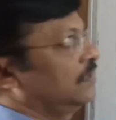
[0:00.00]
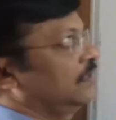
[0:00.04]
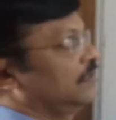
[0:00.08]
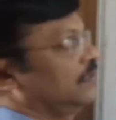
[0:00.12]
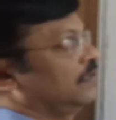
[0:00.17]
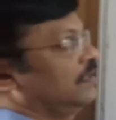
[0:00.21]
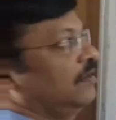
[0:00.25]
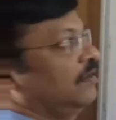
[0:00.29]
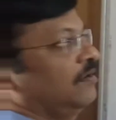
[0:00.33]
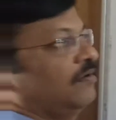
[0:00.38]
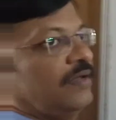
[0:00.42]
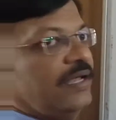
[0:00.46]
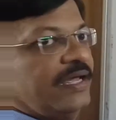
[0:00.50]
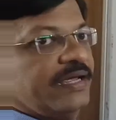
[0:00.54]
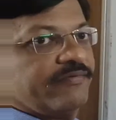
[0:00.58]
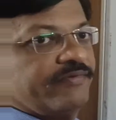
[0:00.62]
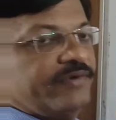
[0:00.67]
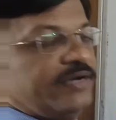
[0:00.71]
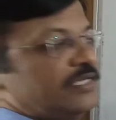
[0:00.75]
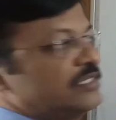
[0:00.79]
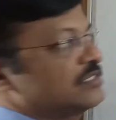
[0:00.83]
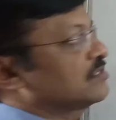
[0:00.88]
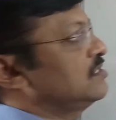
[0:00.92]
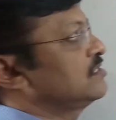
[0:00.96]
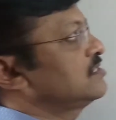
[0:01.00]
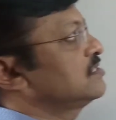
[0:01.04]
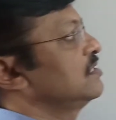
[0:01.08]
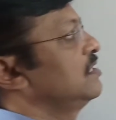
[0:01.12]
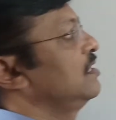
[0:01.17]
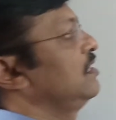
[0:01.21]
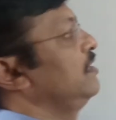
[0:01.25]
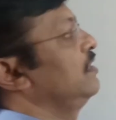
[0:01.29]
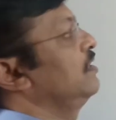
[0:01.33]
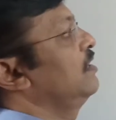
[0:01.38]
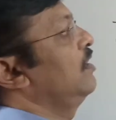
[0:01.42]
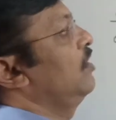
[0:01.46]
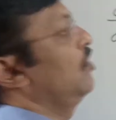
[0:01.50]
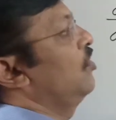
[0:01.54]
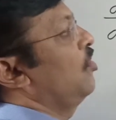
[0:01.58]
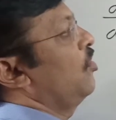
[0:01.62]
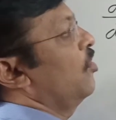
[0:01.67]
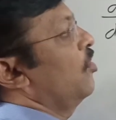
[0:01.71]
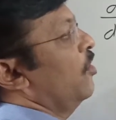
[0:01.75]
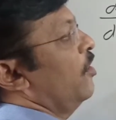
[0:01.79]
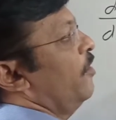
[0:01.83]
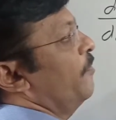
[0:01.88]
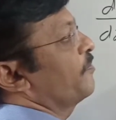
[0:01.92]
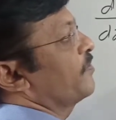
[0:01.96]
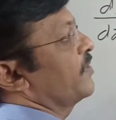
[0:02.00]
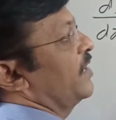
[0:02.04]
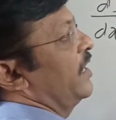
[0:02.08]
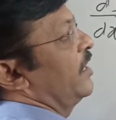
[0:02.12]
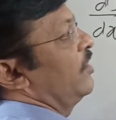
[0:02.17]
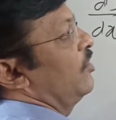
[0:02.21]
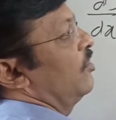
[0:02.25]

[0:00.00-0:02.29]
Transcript: Now like we discussed earlier, log of sine